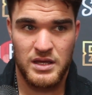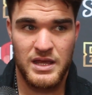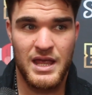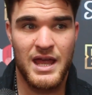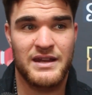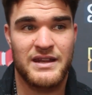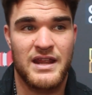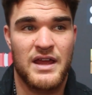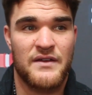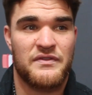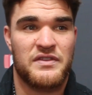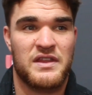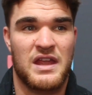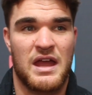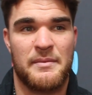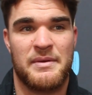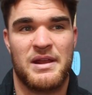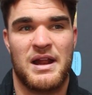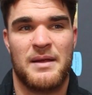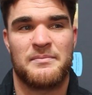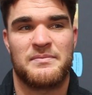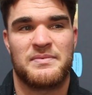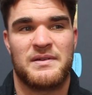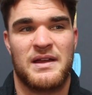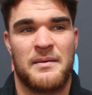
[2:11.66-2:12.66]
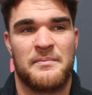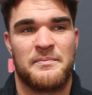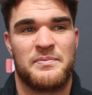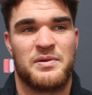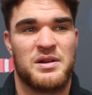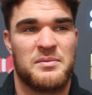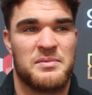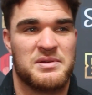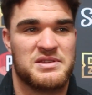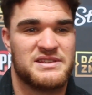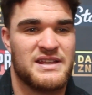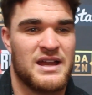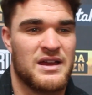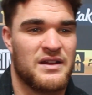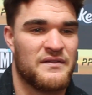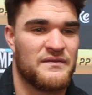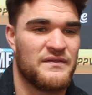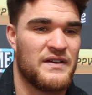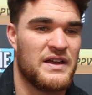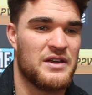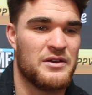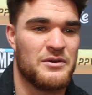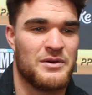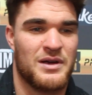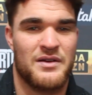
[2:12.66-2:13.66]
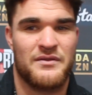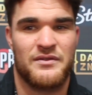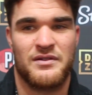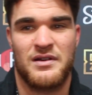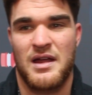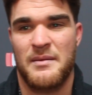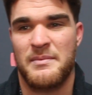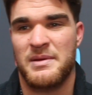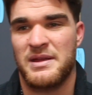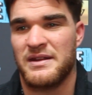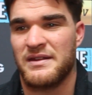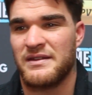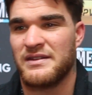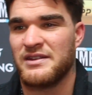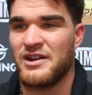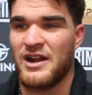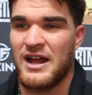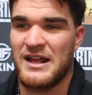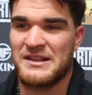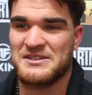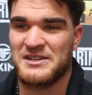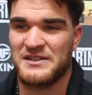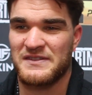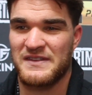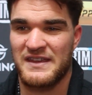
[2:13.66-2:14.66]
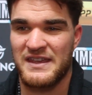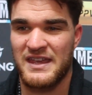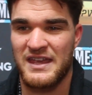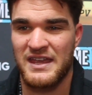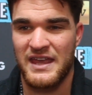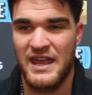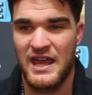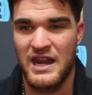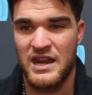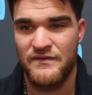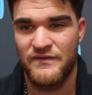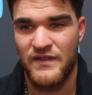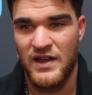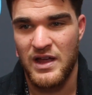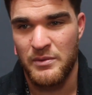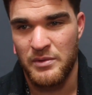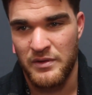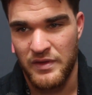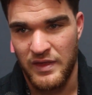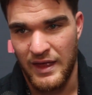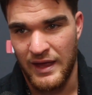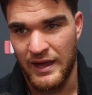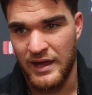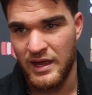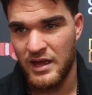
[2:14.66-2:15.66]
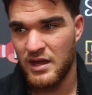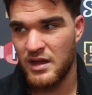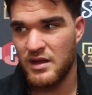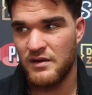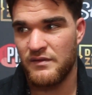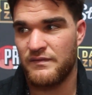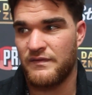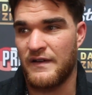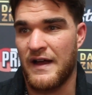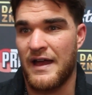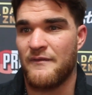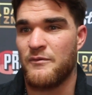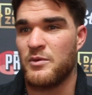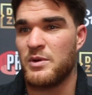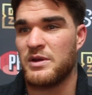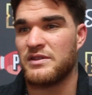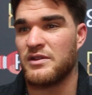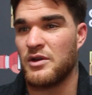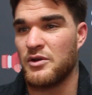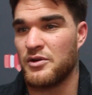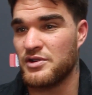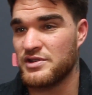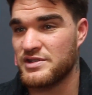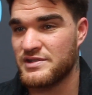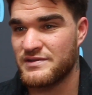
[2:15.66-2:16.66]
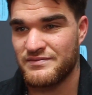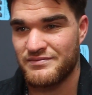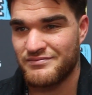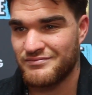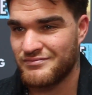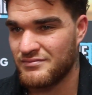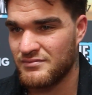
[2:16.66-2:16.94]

Yeah, definitely. I mean, I'm pretty much down to fight whoever. I mean, I took the King Kenny fight with like 5-week notice.